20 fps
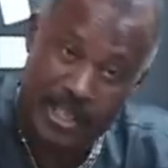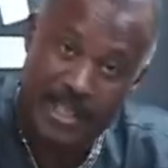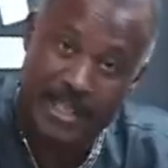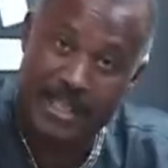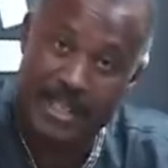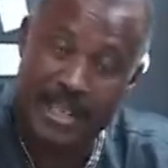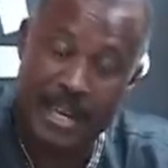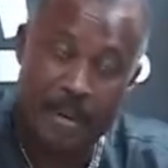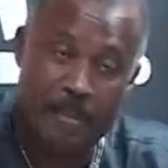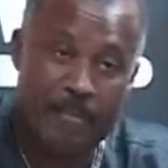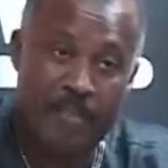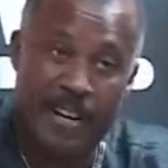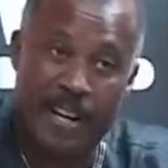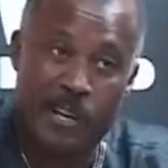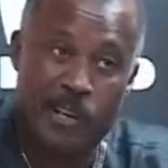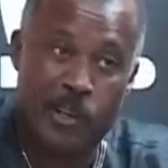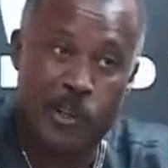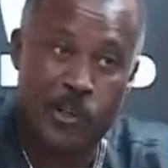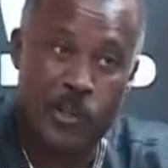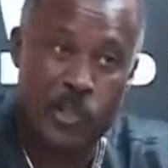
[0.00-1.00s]
the game very
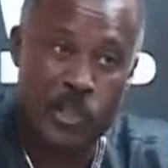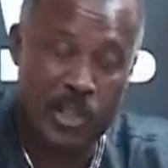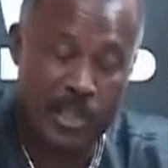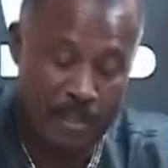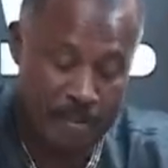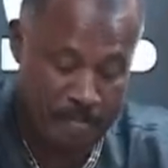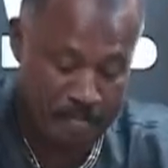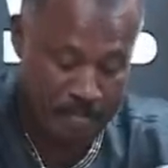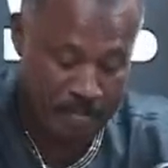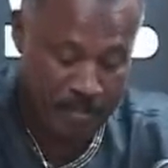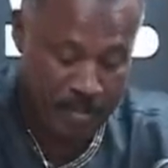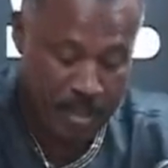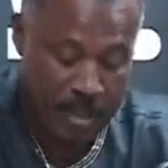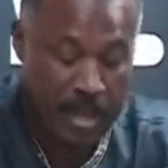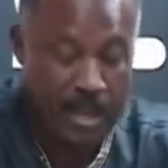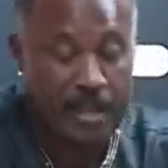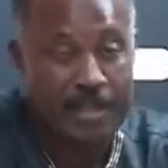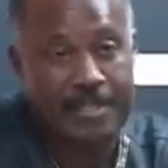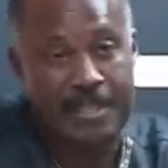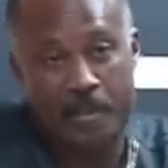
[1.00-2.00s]
closely.
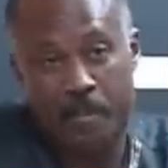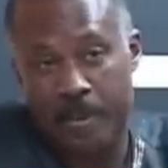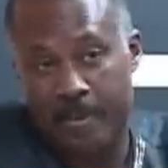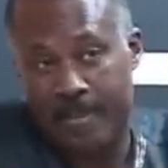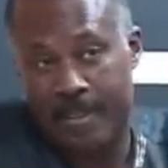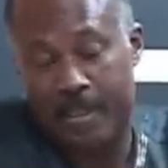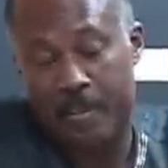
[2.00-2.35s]
Some of